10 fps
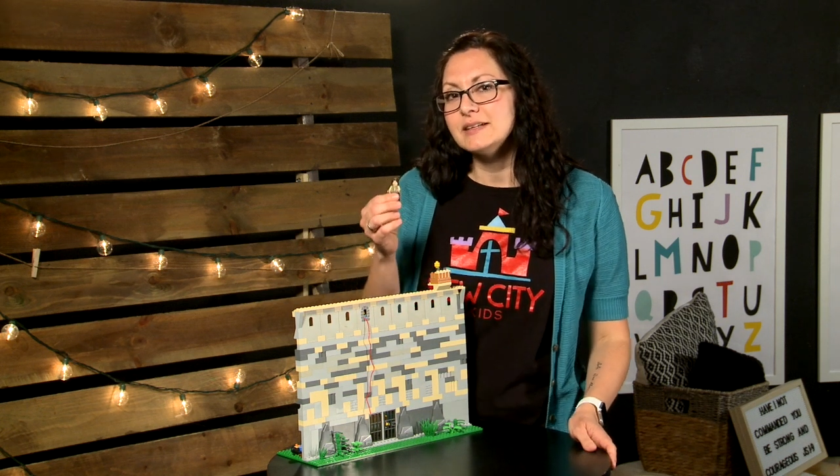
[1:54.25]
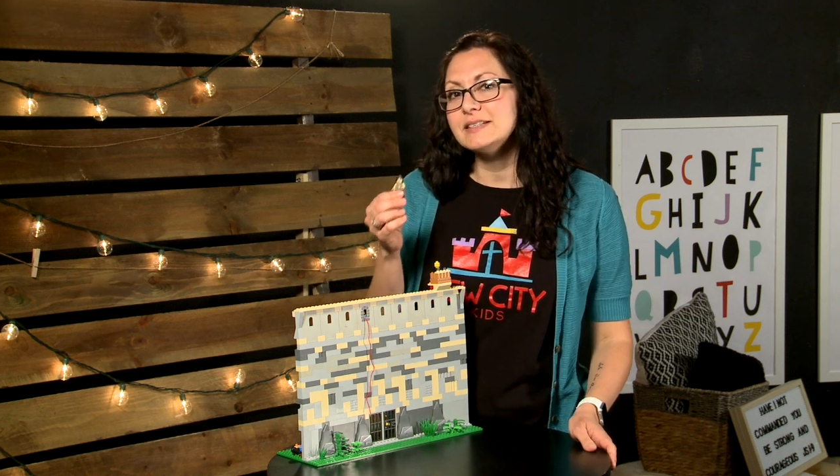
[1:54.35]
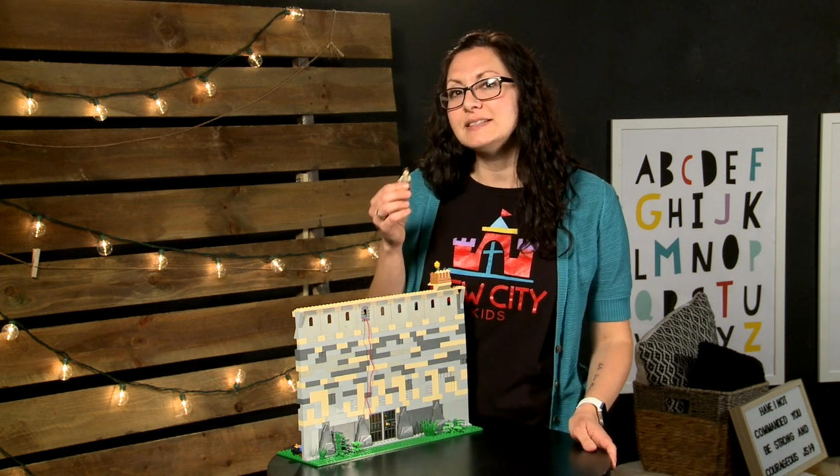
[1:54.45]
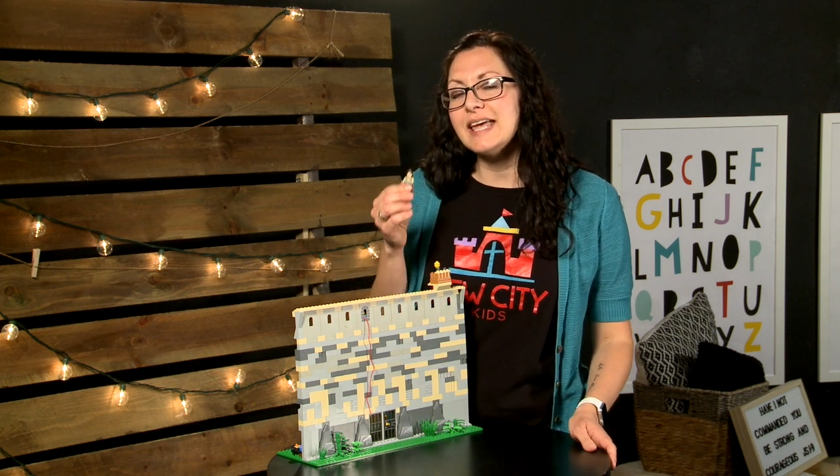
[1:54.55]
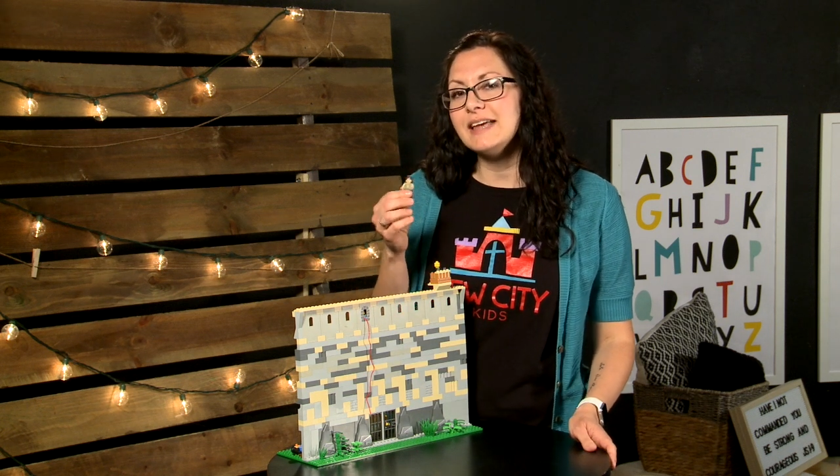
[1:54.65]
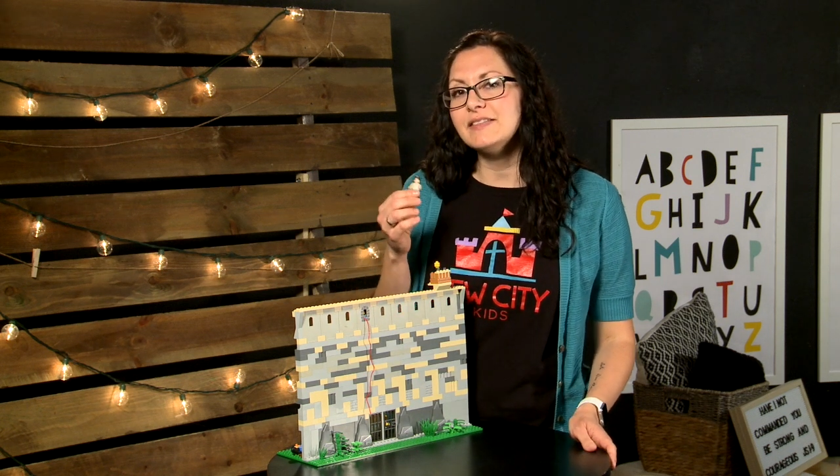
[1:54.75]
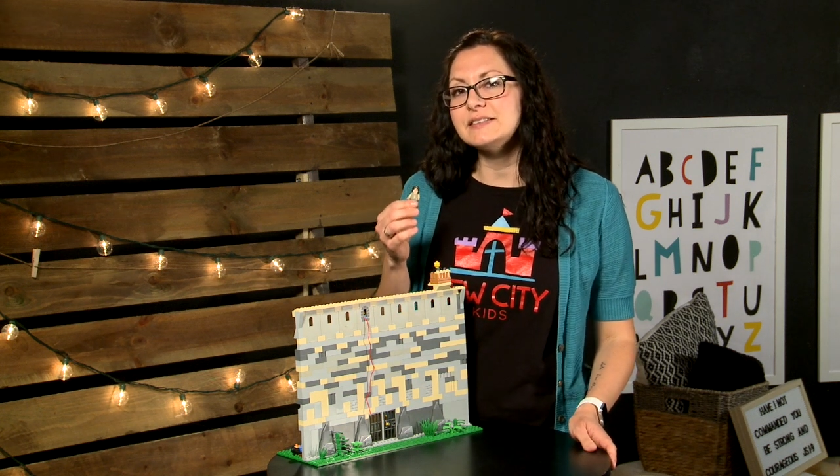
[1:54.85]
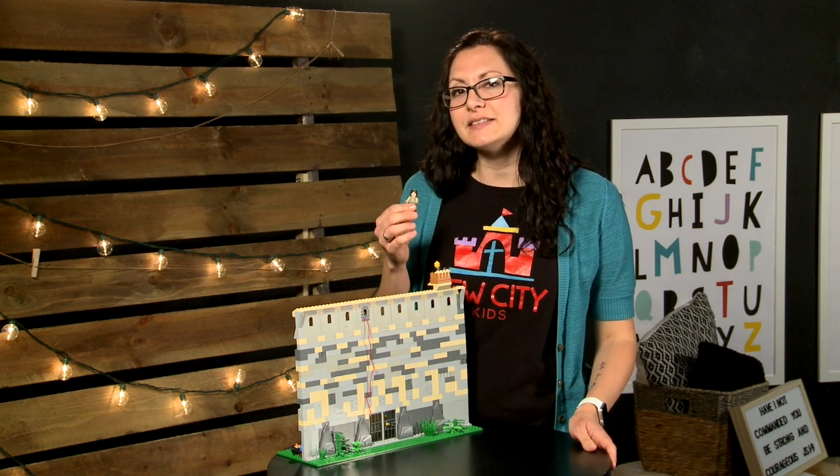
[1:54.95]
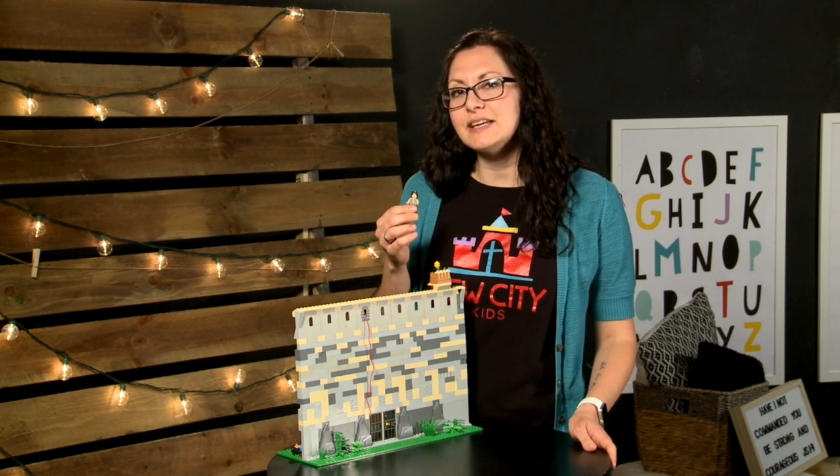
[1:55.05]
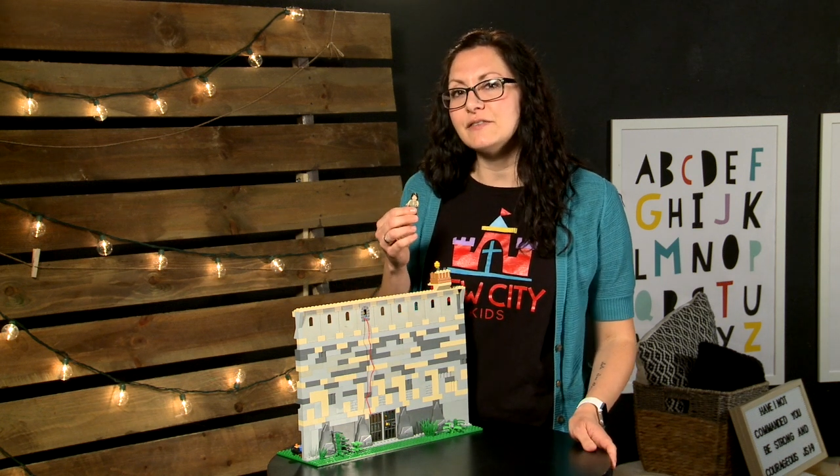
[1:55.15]
to take the
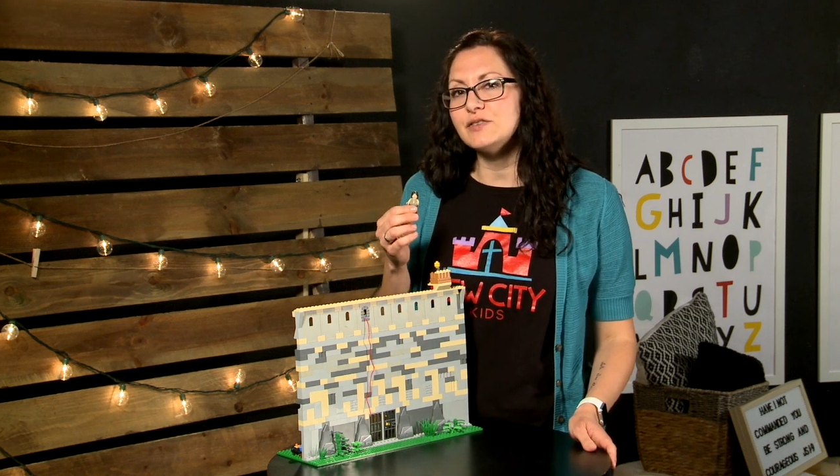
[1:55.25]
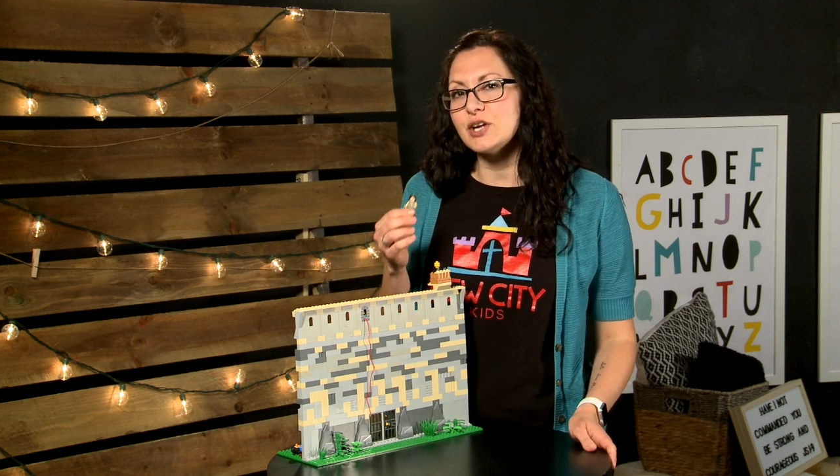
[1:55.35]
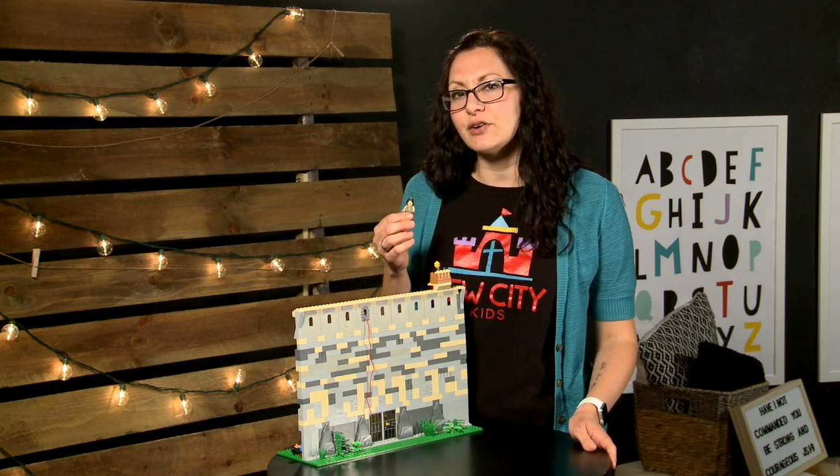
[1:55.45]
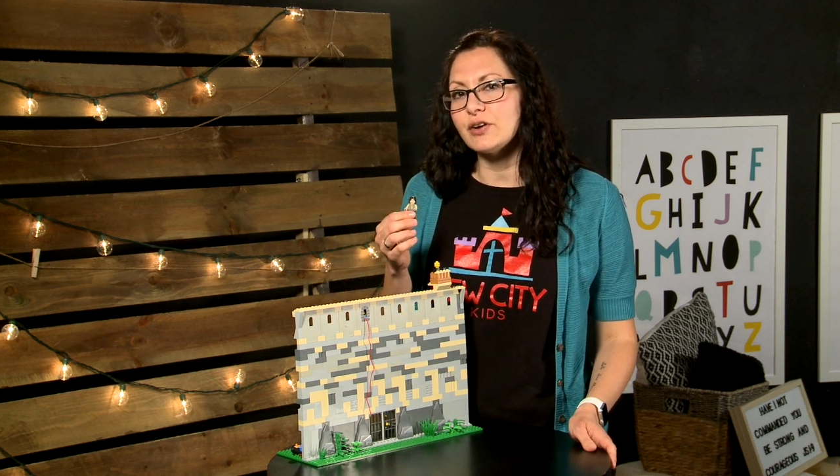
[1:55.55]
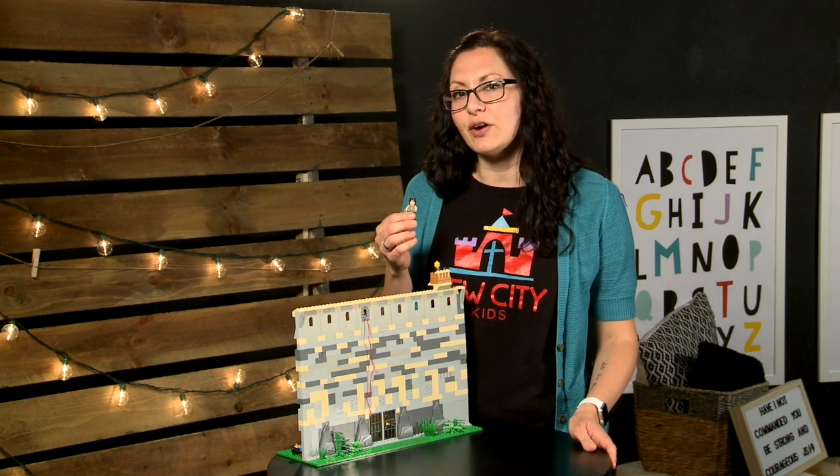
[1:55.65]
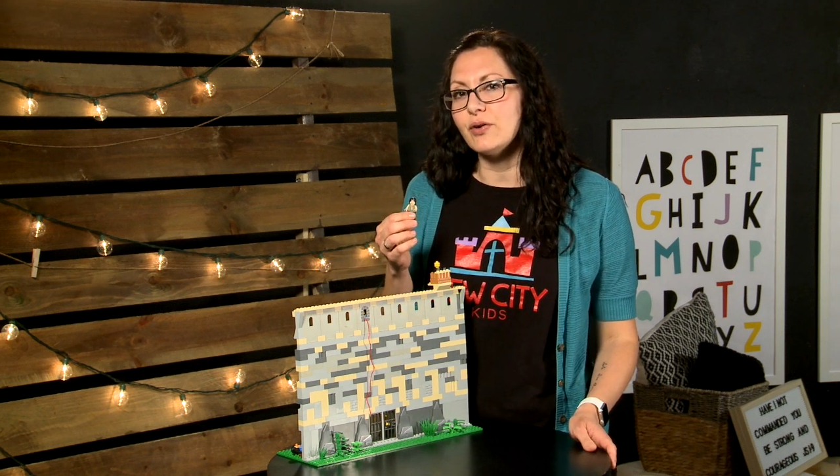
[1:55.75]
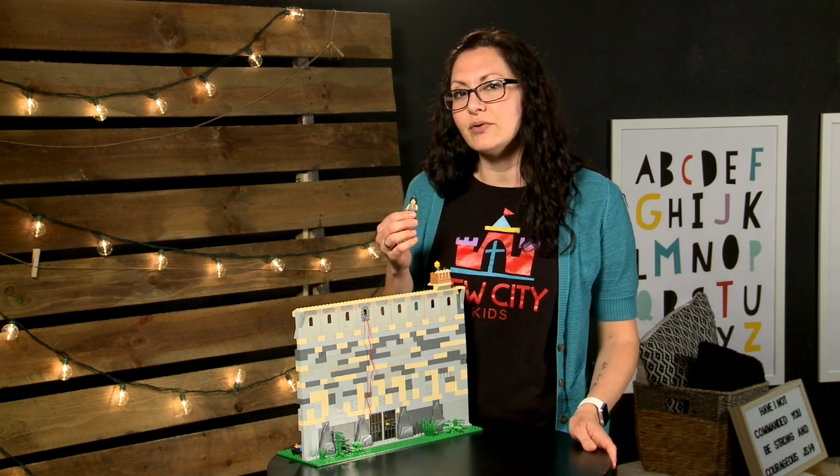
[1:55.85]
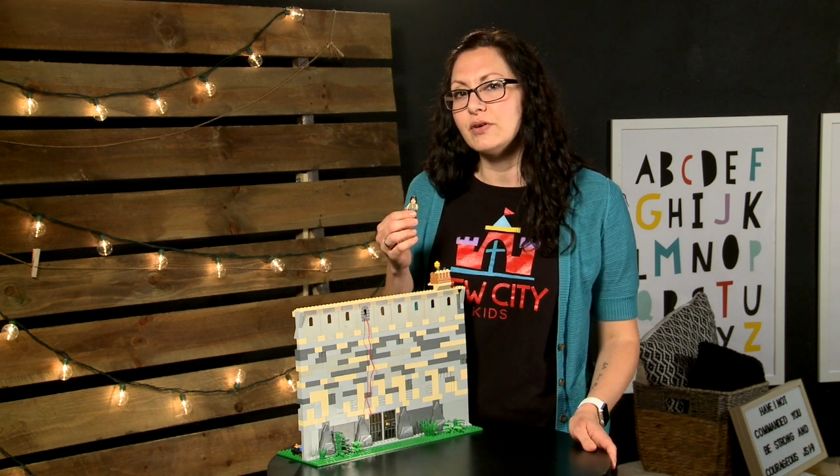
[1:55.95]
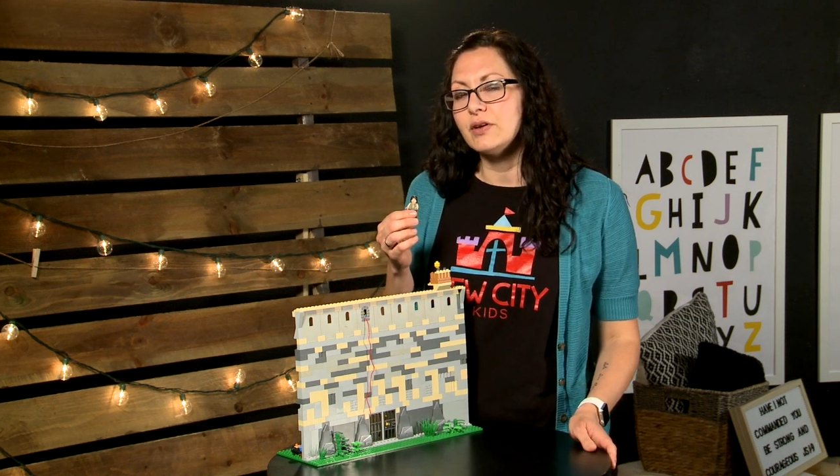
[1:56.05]
city of Jericho.